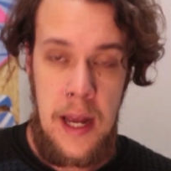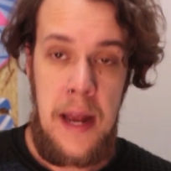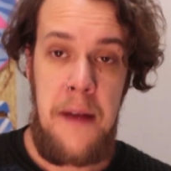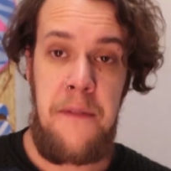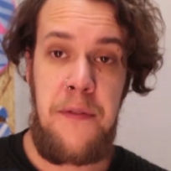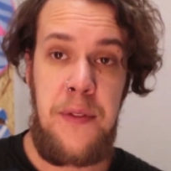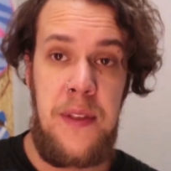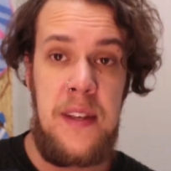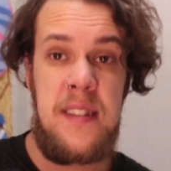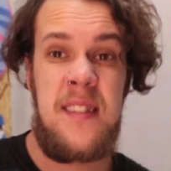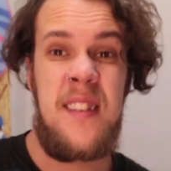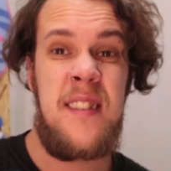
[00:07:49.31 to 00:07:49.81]

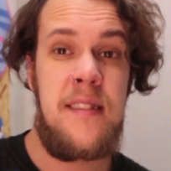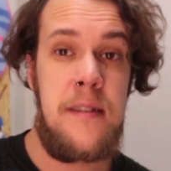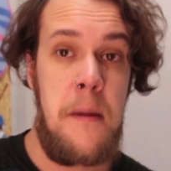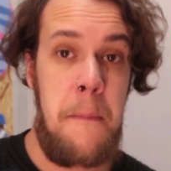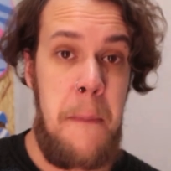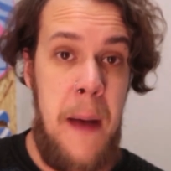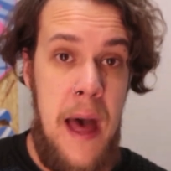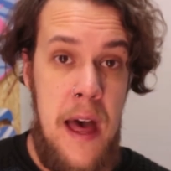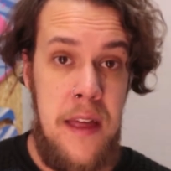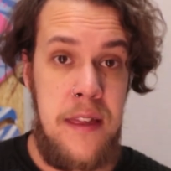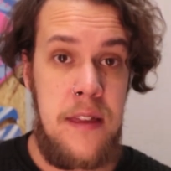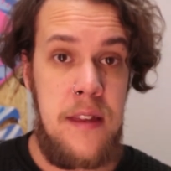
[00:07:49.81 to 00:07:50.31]
If this is the
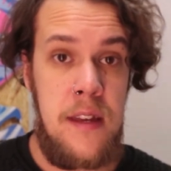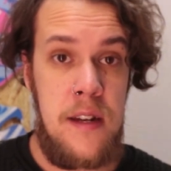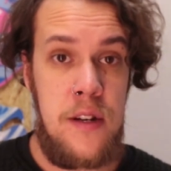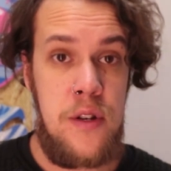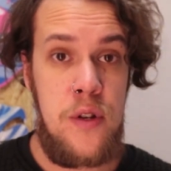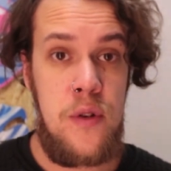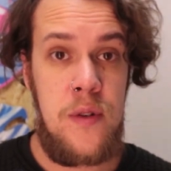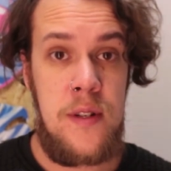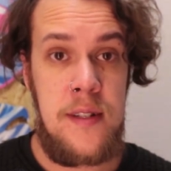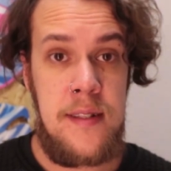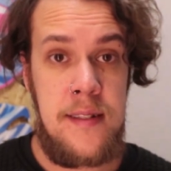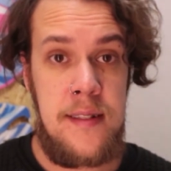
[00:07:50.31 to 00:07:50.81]
path that
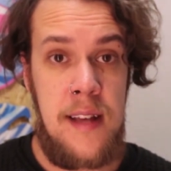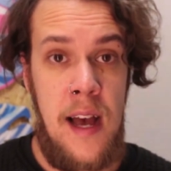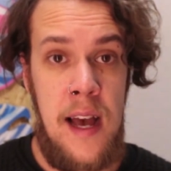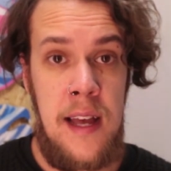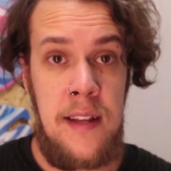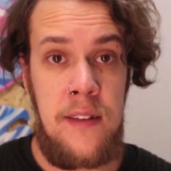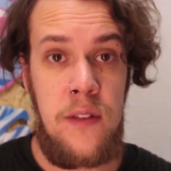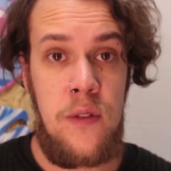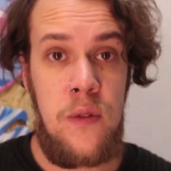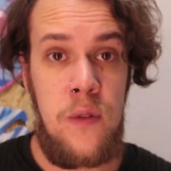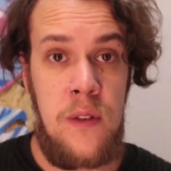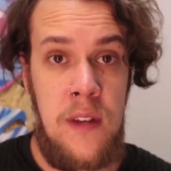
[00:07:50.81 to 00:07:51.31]
you
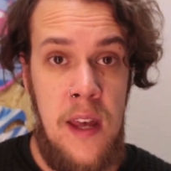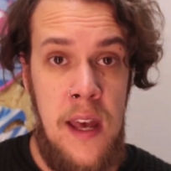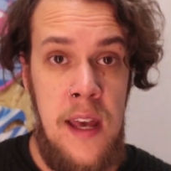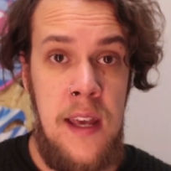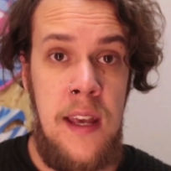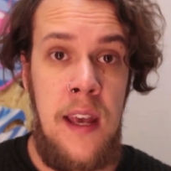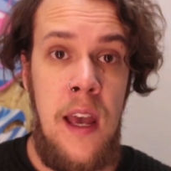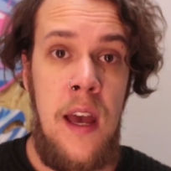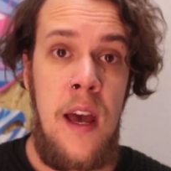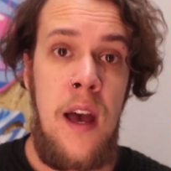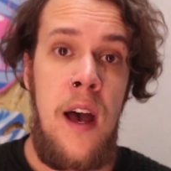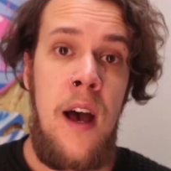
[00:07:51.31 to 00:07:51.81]
decide to
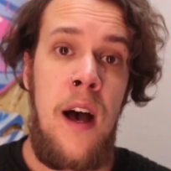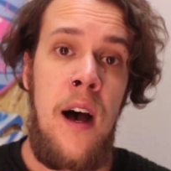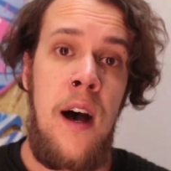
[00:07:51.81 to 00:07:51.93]
take,